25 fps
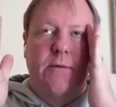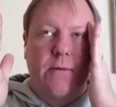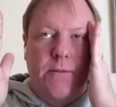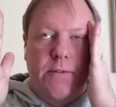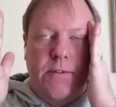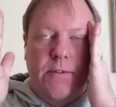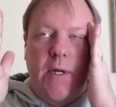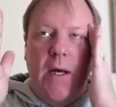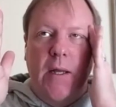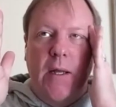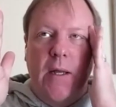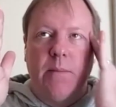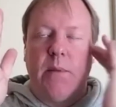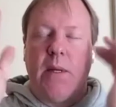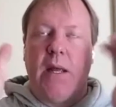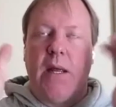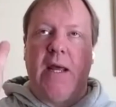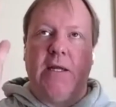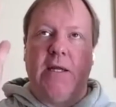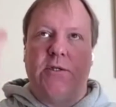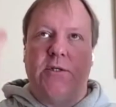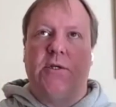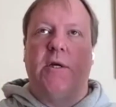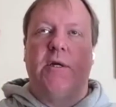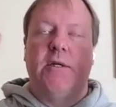There's not
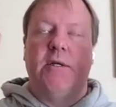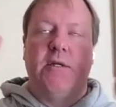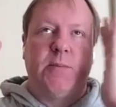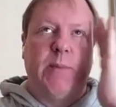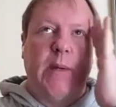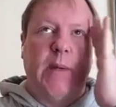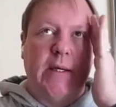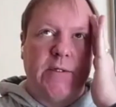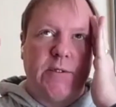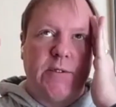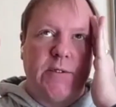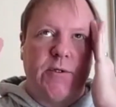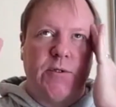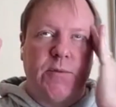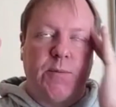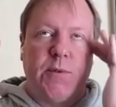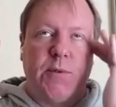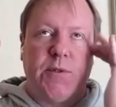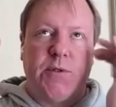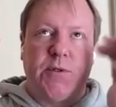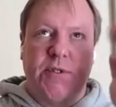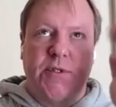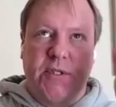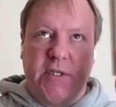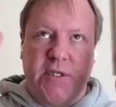8 Chinese passengers, right,
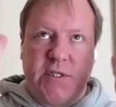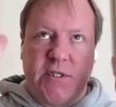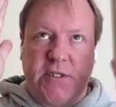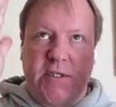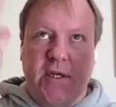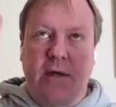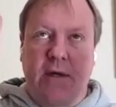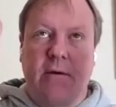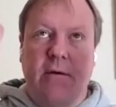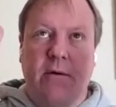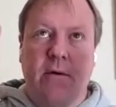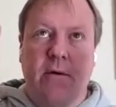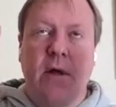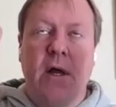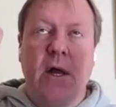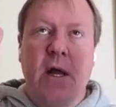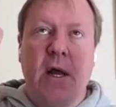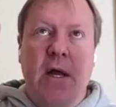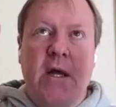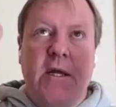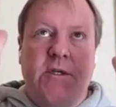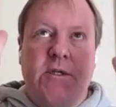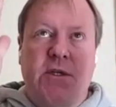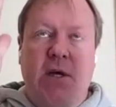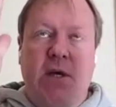but you see a single
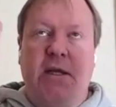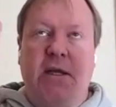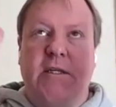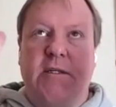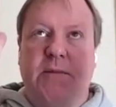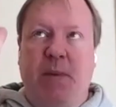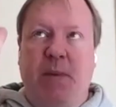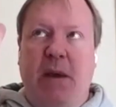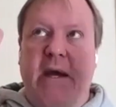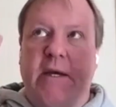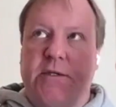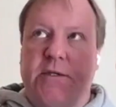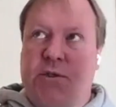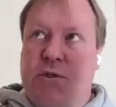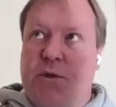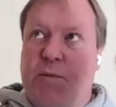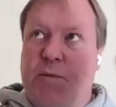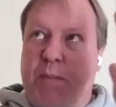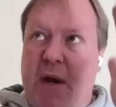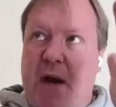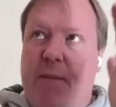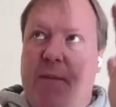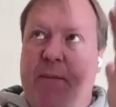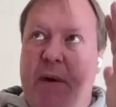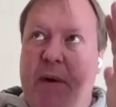Chinese passenger
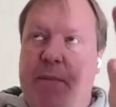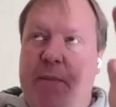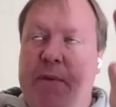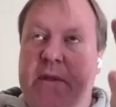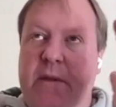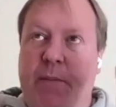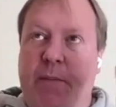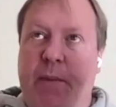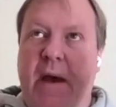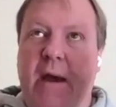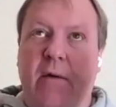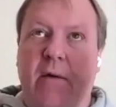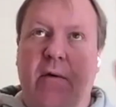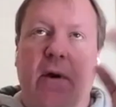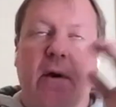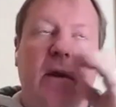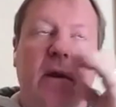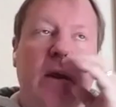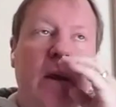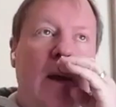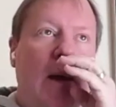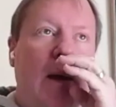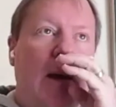pop up in the background.